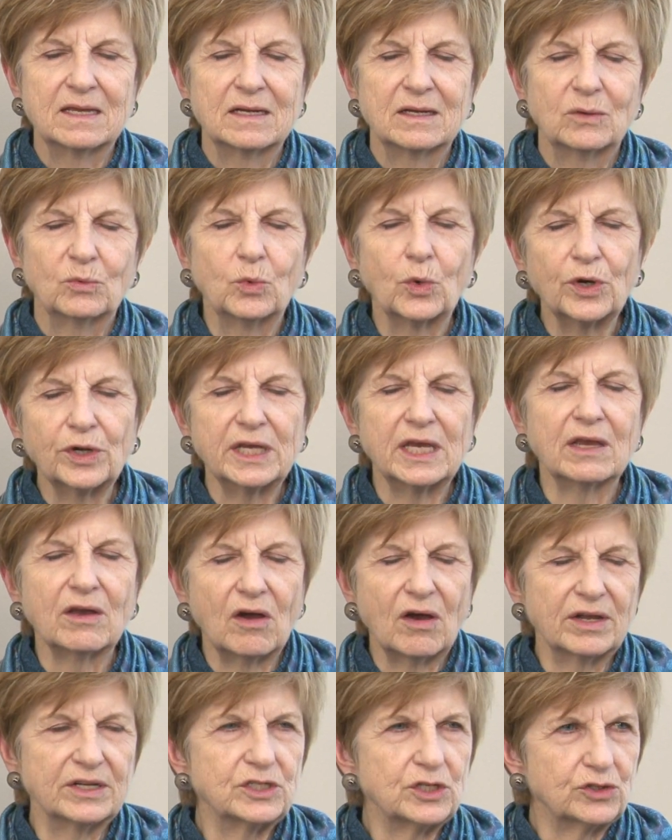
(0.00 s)
working
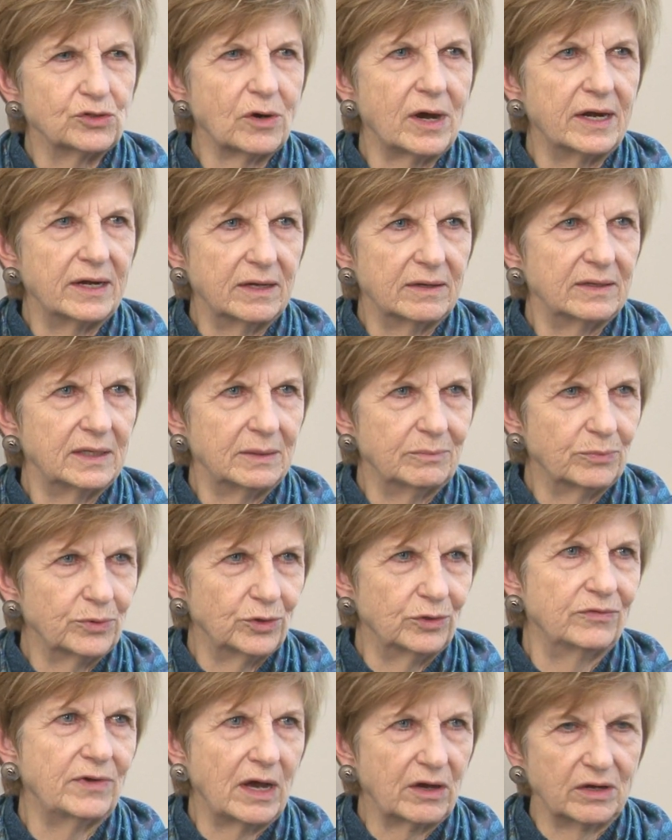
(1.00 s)
on to try to
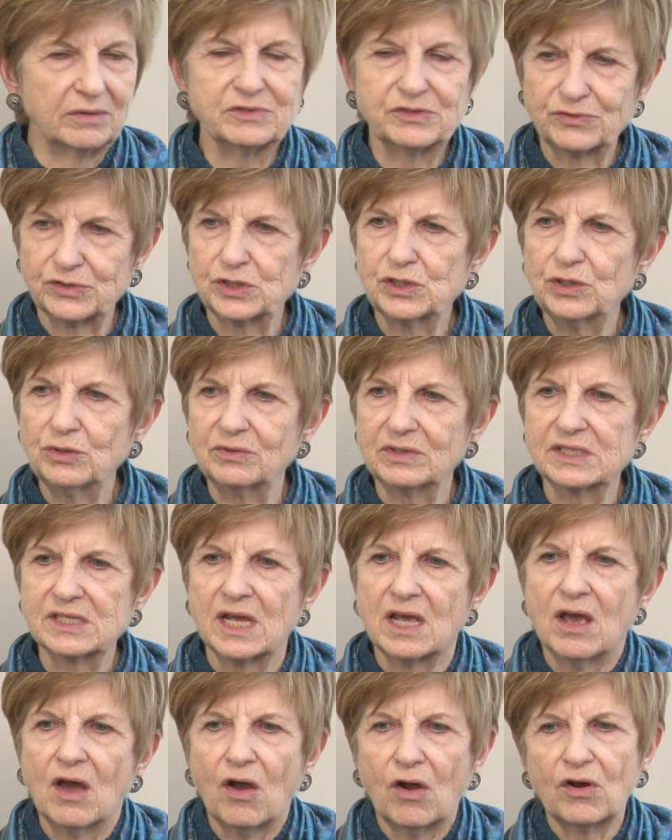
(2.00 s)
improve outcomes for students
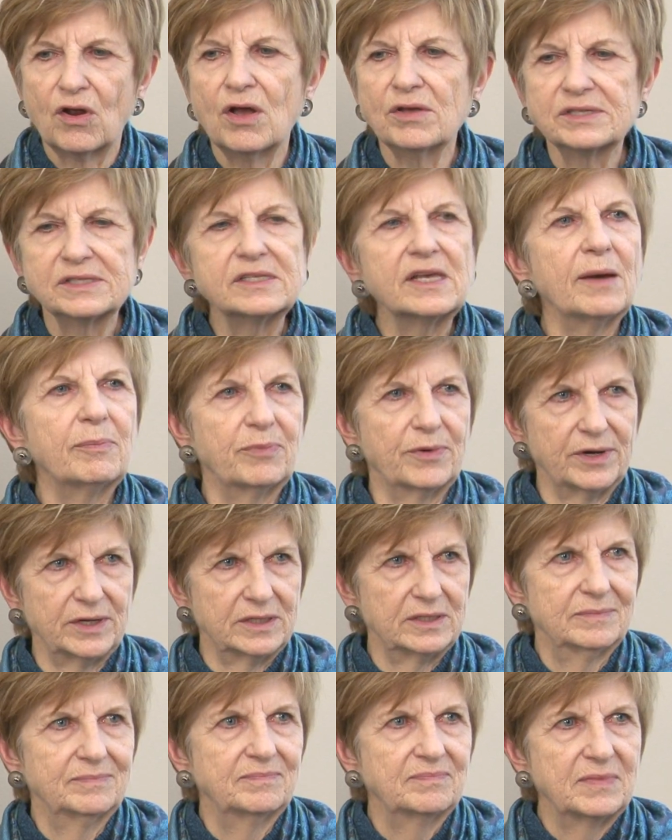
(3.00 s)
are all
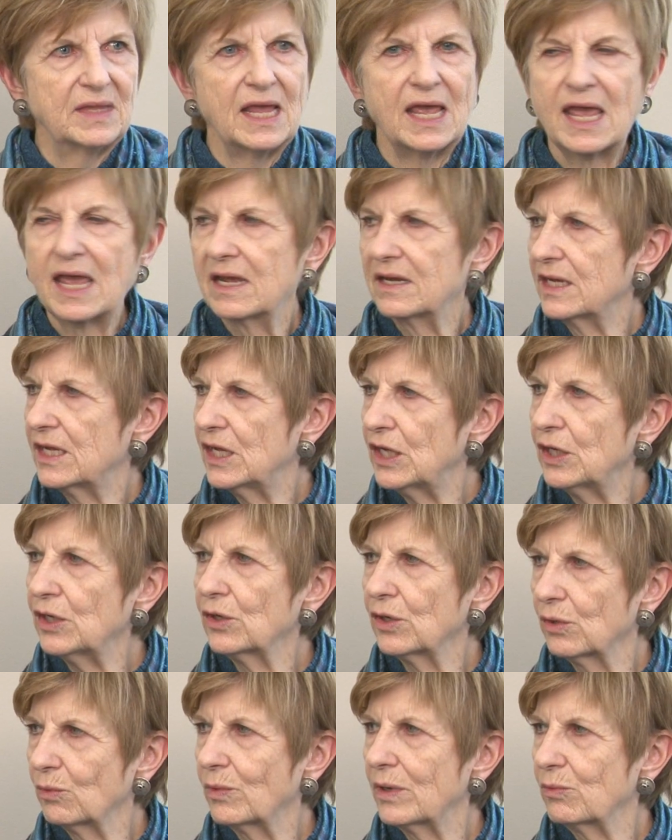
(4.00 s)
separate. And
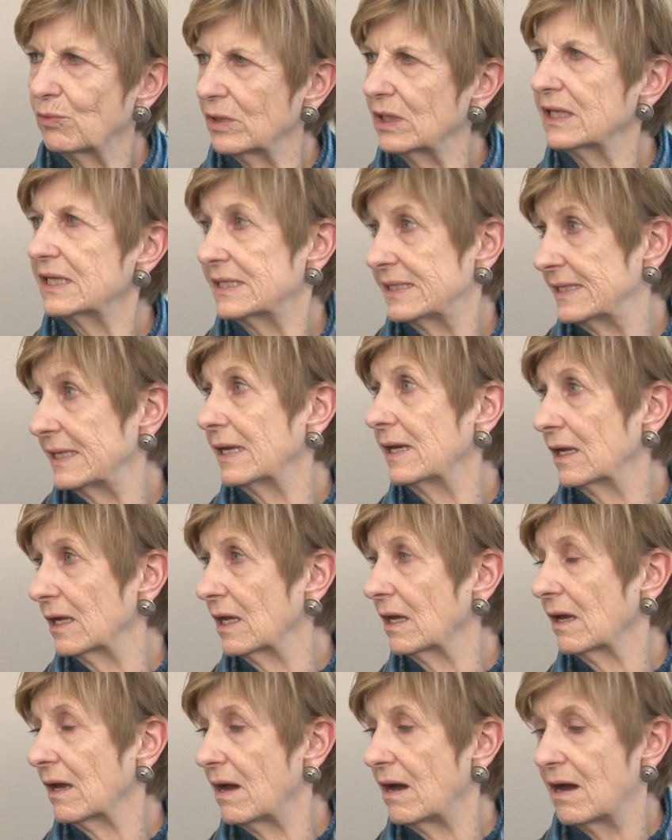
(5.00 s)
here we're really
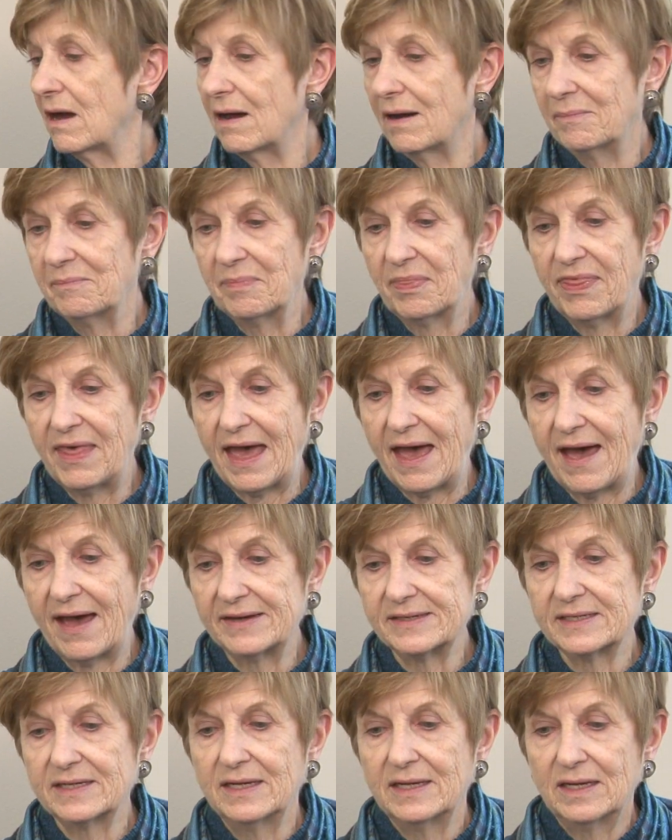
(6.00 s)
seeing
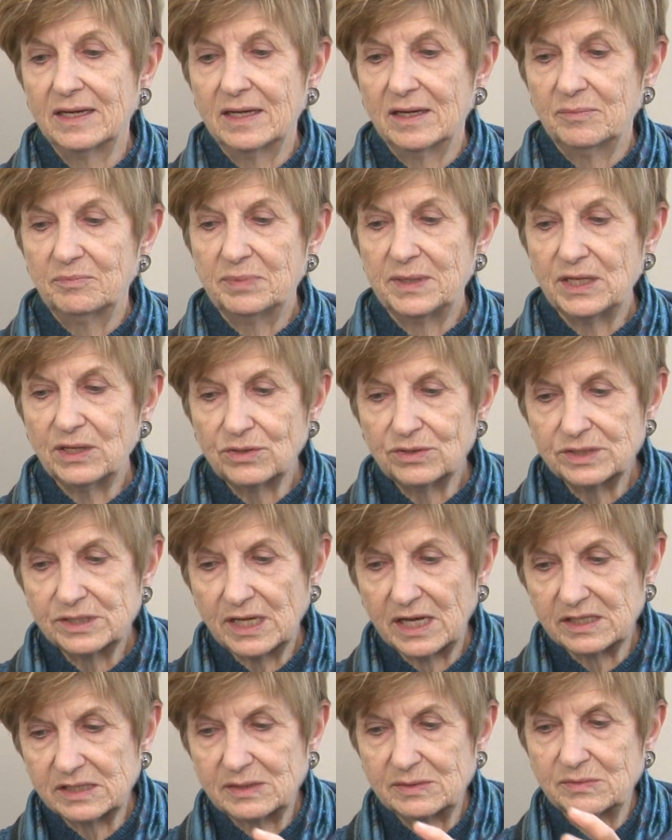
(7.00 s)
that Pierce
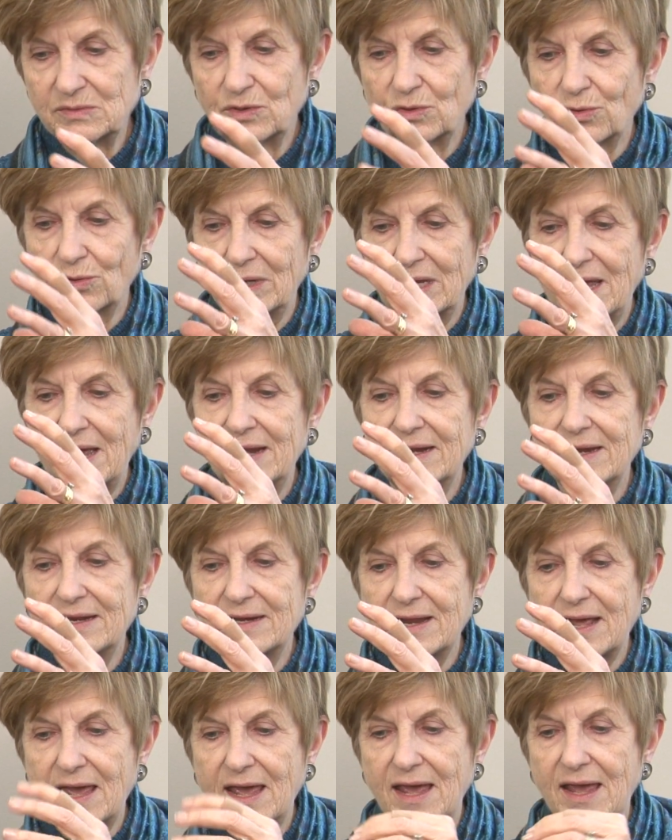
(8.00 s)
has
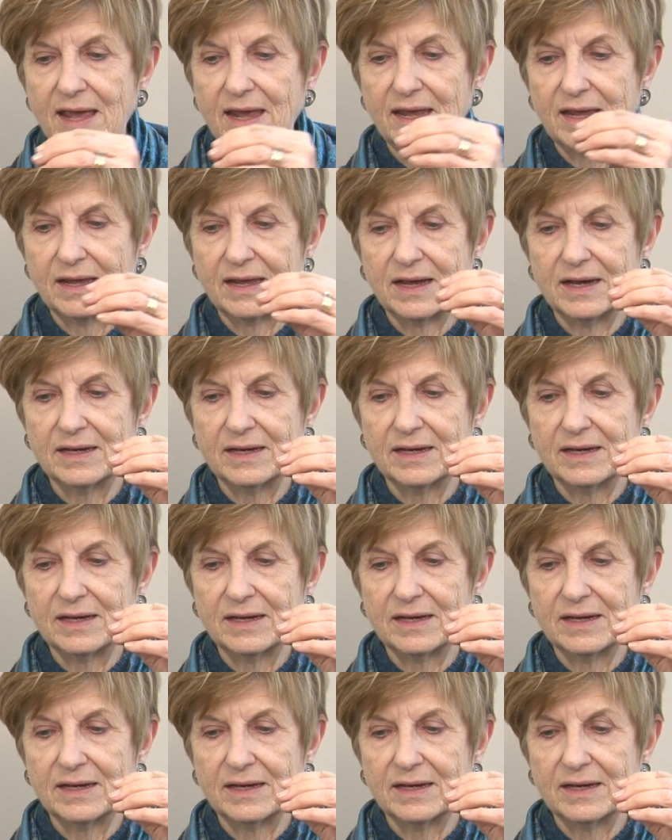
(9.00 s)
created a